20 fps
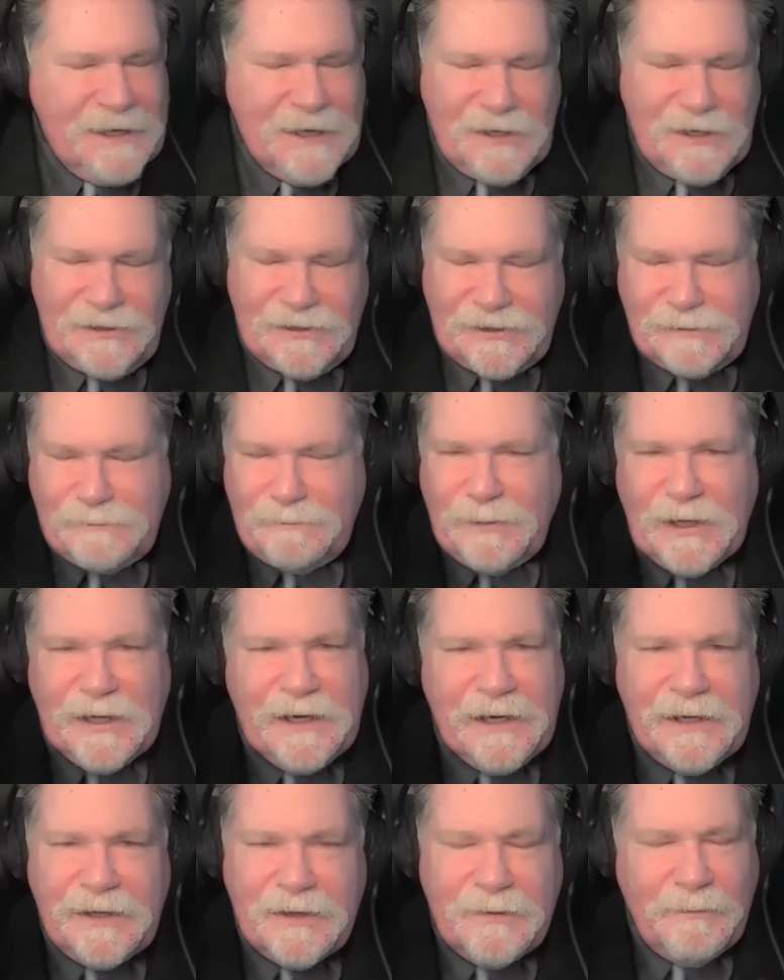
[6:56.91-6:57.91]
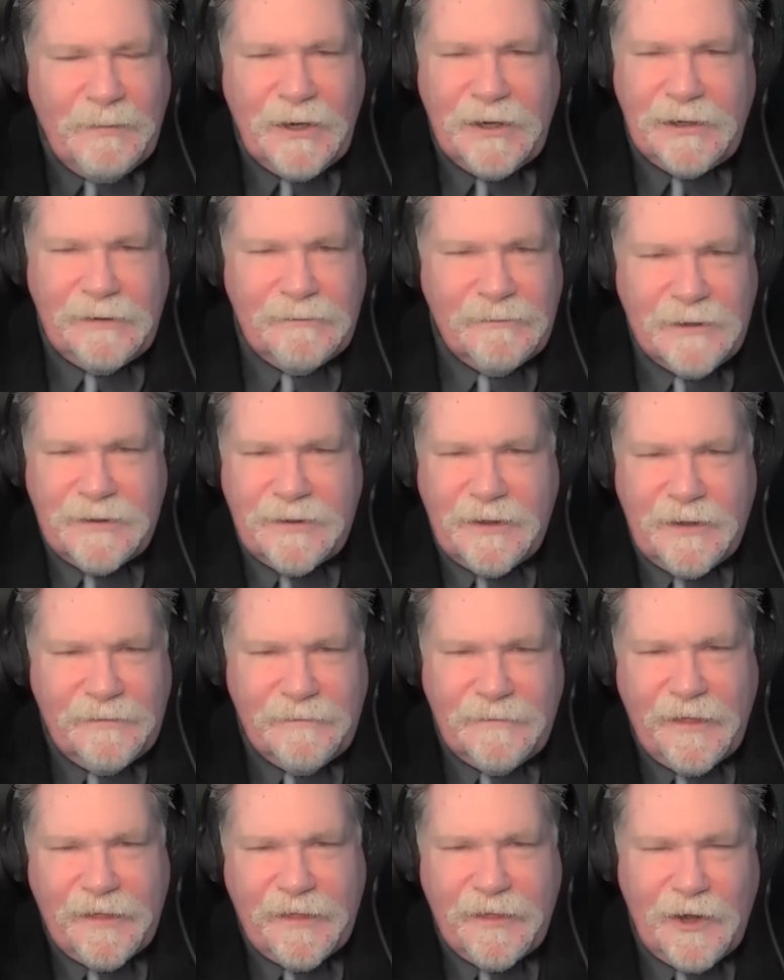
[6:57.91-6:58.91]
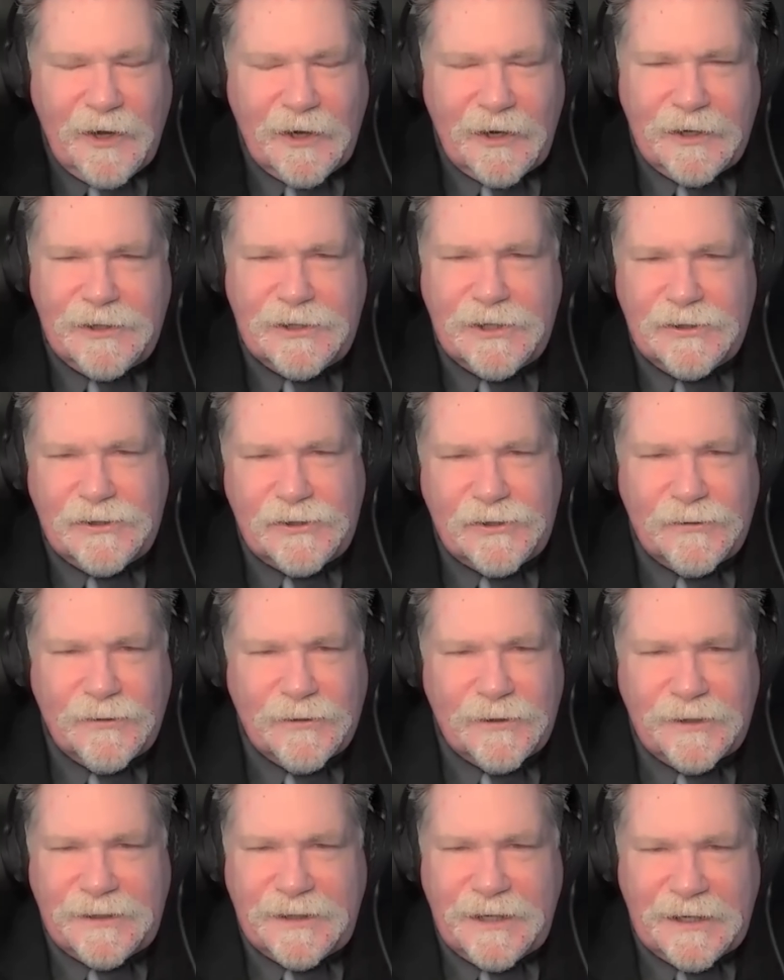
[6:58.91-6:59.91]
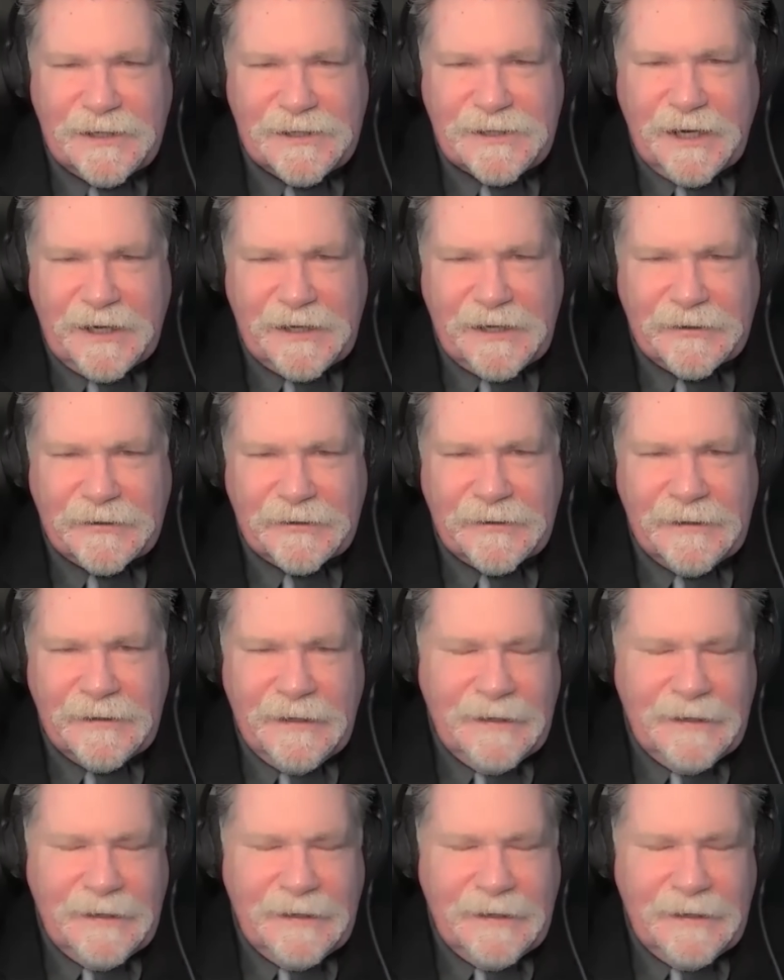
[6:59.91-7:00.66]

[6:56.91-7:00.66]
splitting the money with the thug de jour dictator,